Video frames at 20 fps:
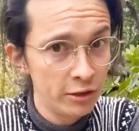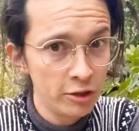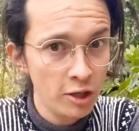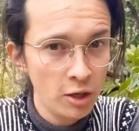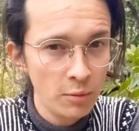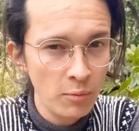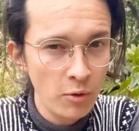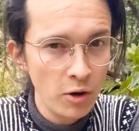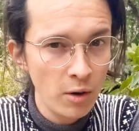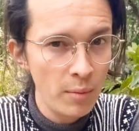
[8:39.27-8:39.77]

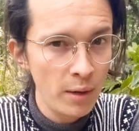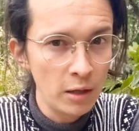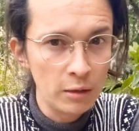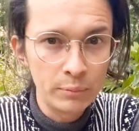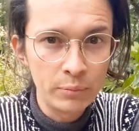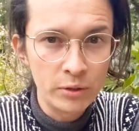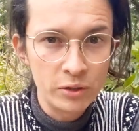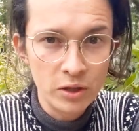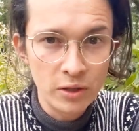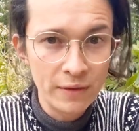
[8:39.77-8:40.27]
talk more
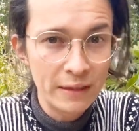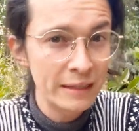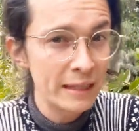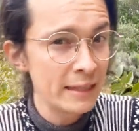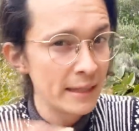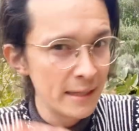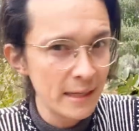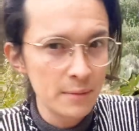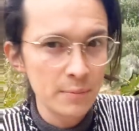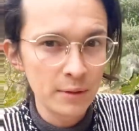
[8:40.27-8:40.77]
about preserving
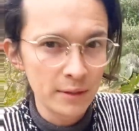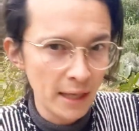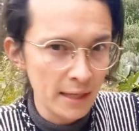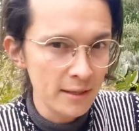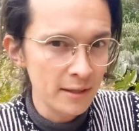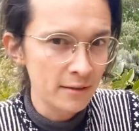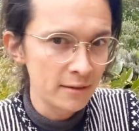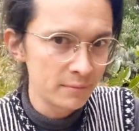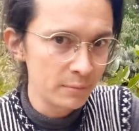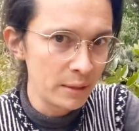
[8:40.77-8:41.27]
techniques, but
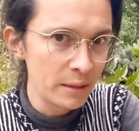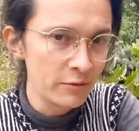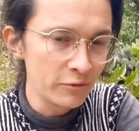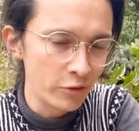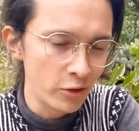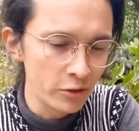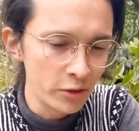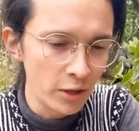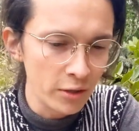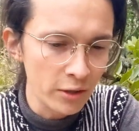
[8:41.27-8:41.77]
that's going to be
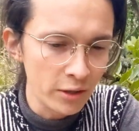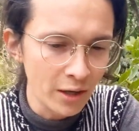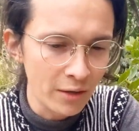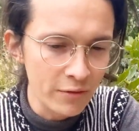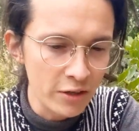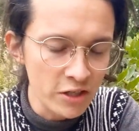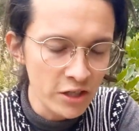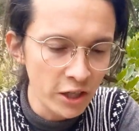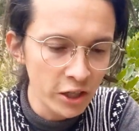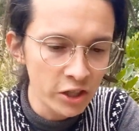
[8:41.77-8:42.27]
for another
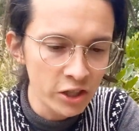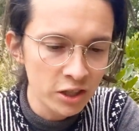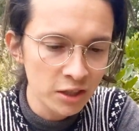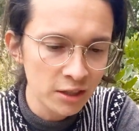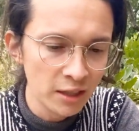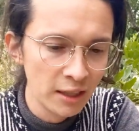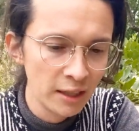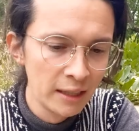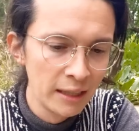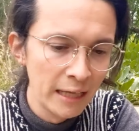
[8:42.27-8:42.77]

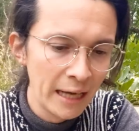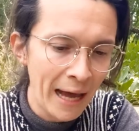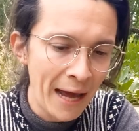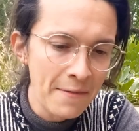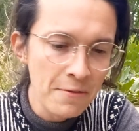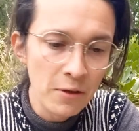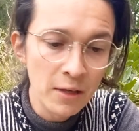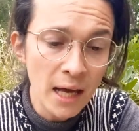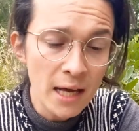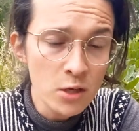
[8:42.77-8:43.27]
conversation.
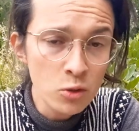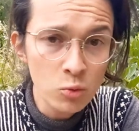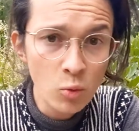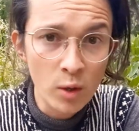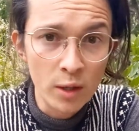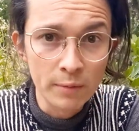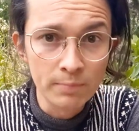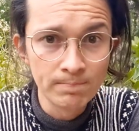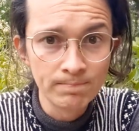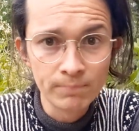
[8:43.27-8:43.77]
And the last
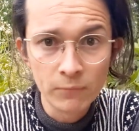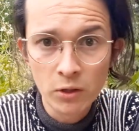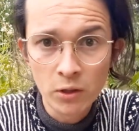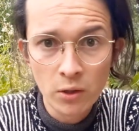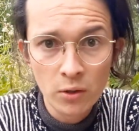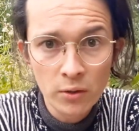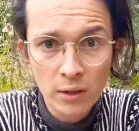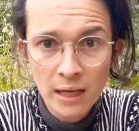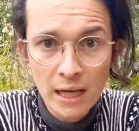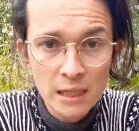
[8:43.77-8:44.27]
one,
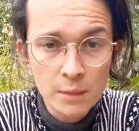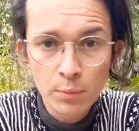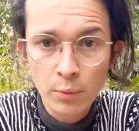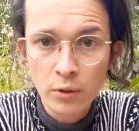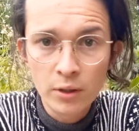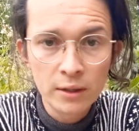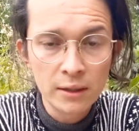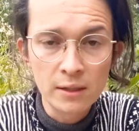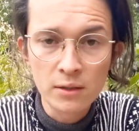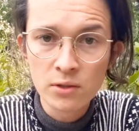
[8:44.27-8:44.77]
the last
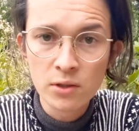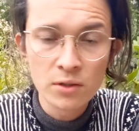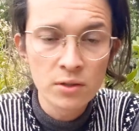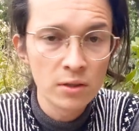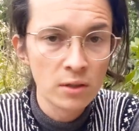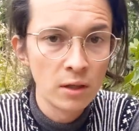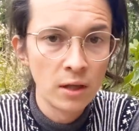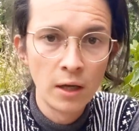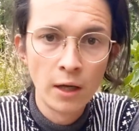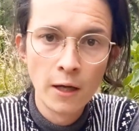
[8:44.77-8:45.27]
point is
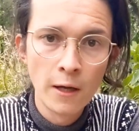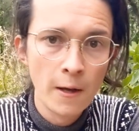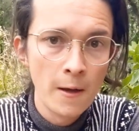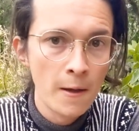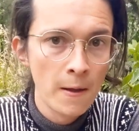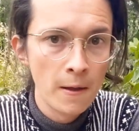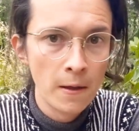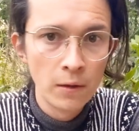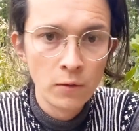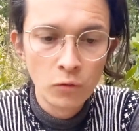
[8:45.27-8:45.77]
just
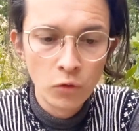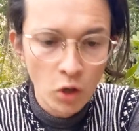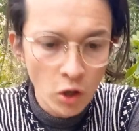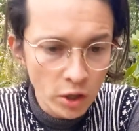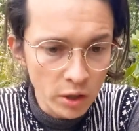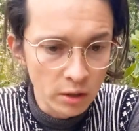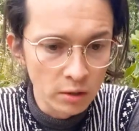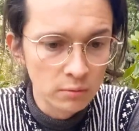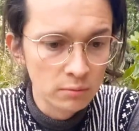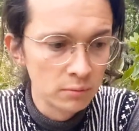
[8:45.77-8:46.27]

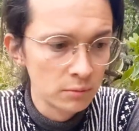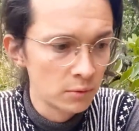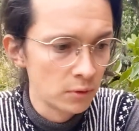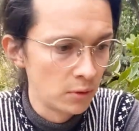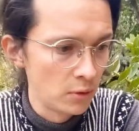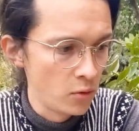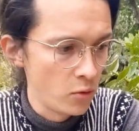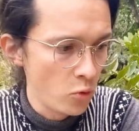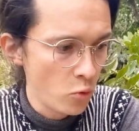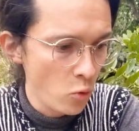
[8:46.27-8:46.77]
learn,
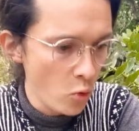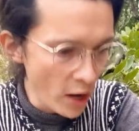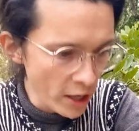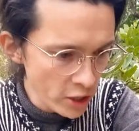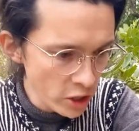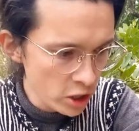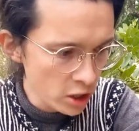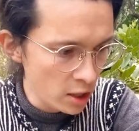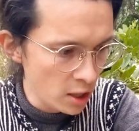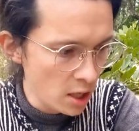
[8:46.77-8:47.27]

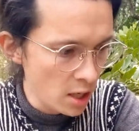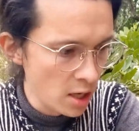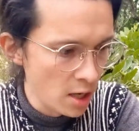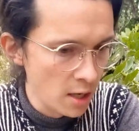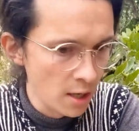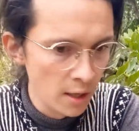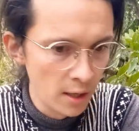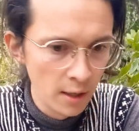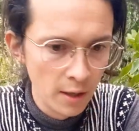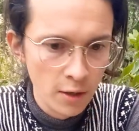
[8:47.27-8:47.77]
question,
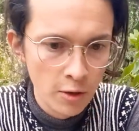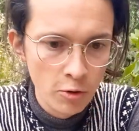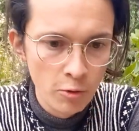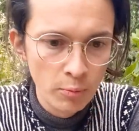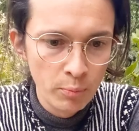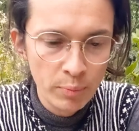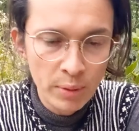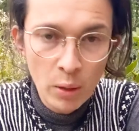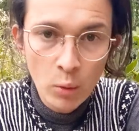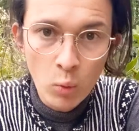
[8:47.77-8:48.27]

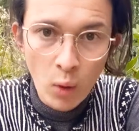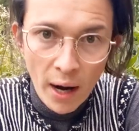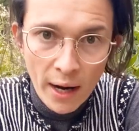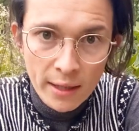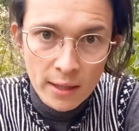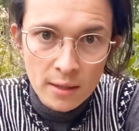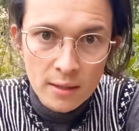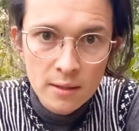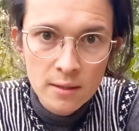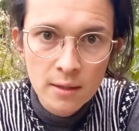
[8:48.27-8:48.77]
be
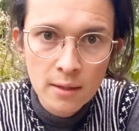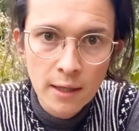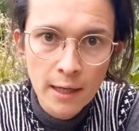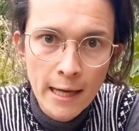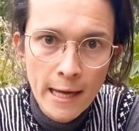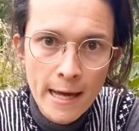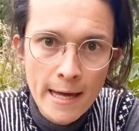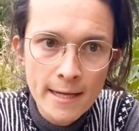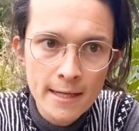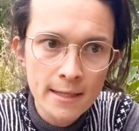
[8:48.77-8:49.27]
wise,
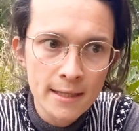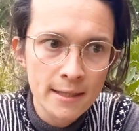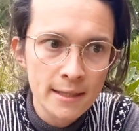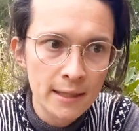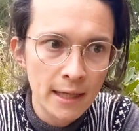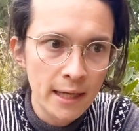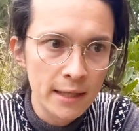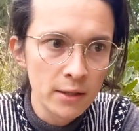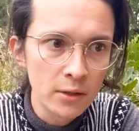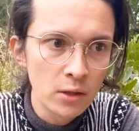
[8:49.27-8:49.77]

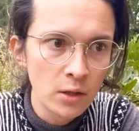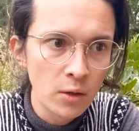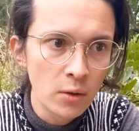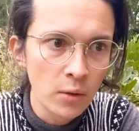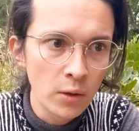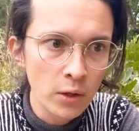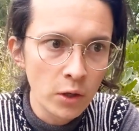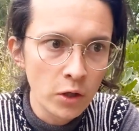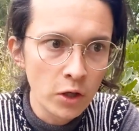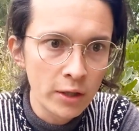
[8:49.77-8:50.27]
and
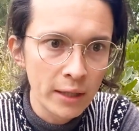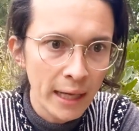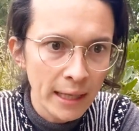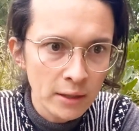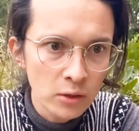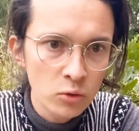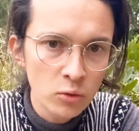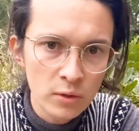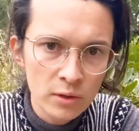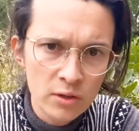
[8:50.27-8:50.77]

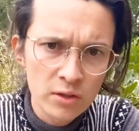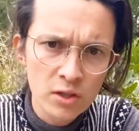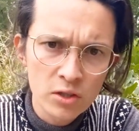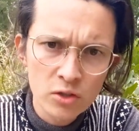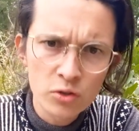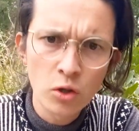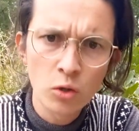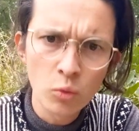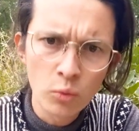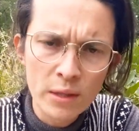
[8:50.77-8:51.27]
connect to
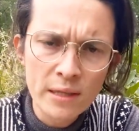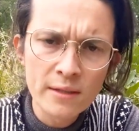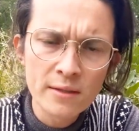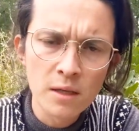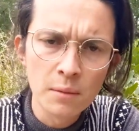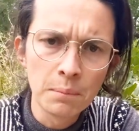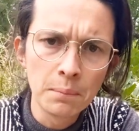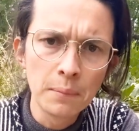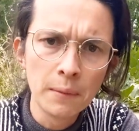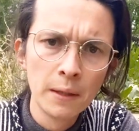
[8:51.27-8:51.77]
ancestral
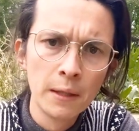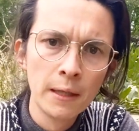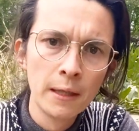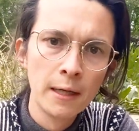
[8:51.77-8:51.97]
wisdom.